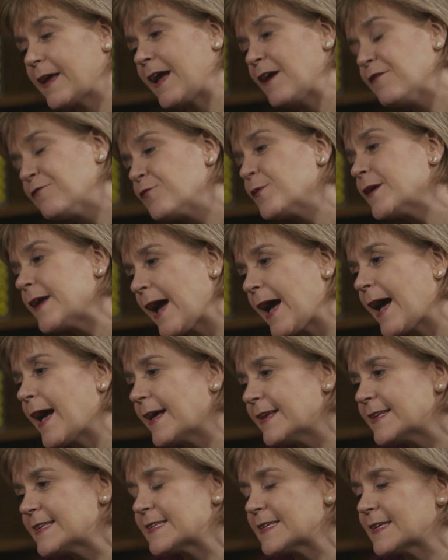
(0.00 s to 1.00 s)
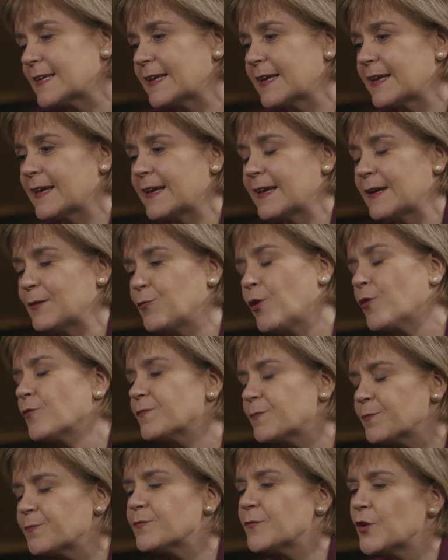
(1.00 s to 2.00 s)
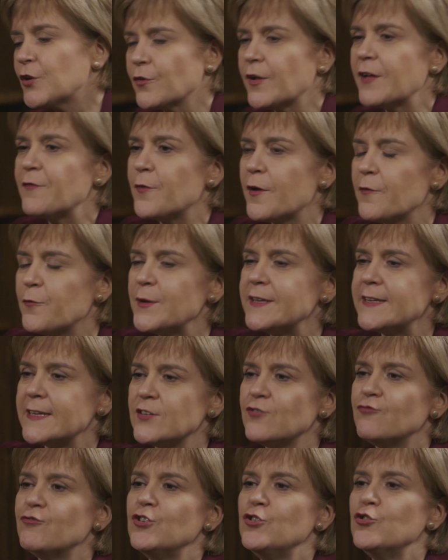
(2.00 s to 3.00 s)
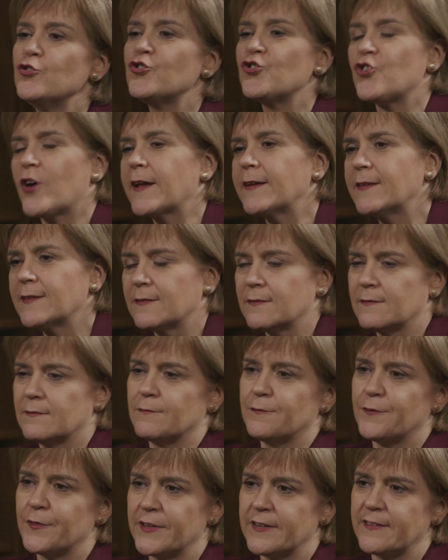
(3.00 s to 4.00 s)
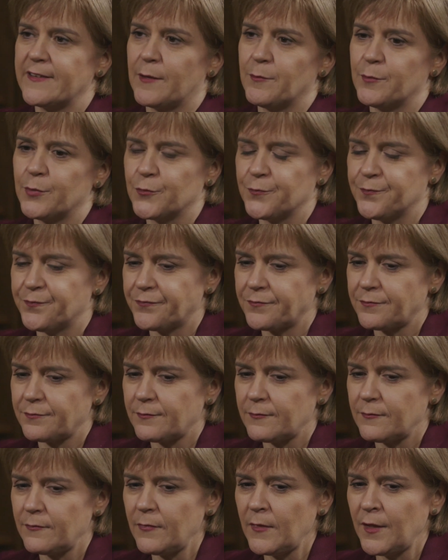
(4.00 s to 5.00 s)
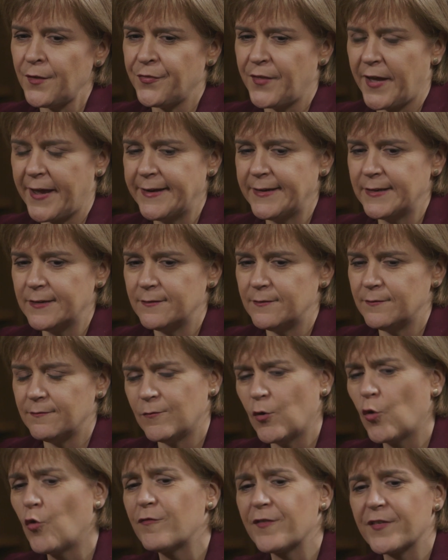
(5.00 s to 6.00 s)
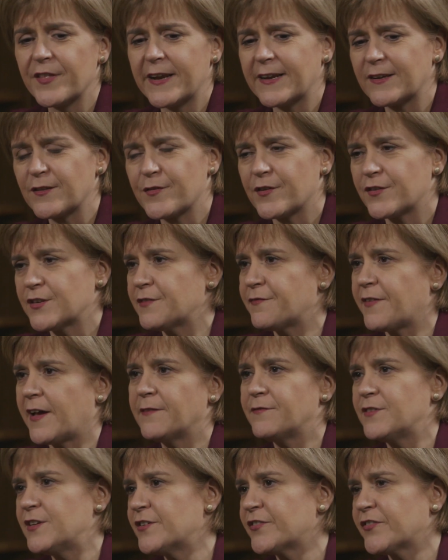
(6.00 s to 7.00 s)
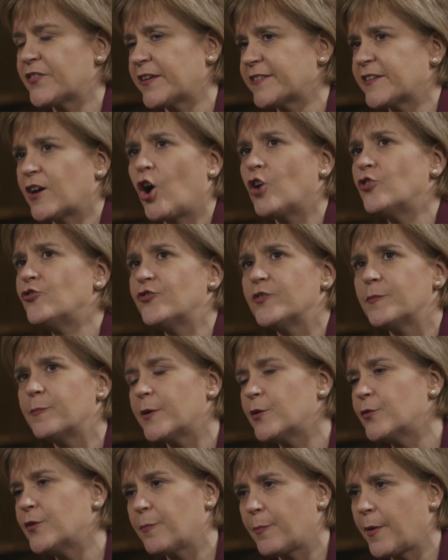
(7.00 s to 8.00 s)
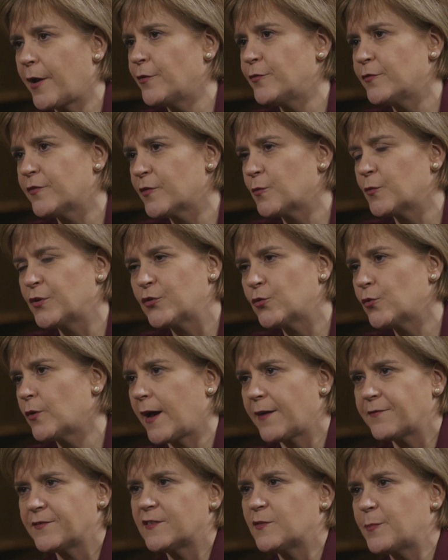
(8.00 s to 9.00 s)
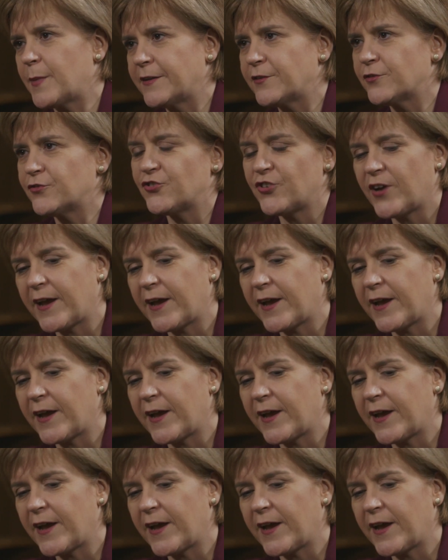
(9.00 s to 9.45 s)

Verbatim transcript: If we had, well, you know, if, if we didn't renew Trident, for example, then over the next 35 years, that's £100 billion that we don't have to spend on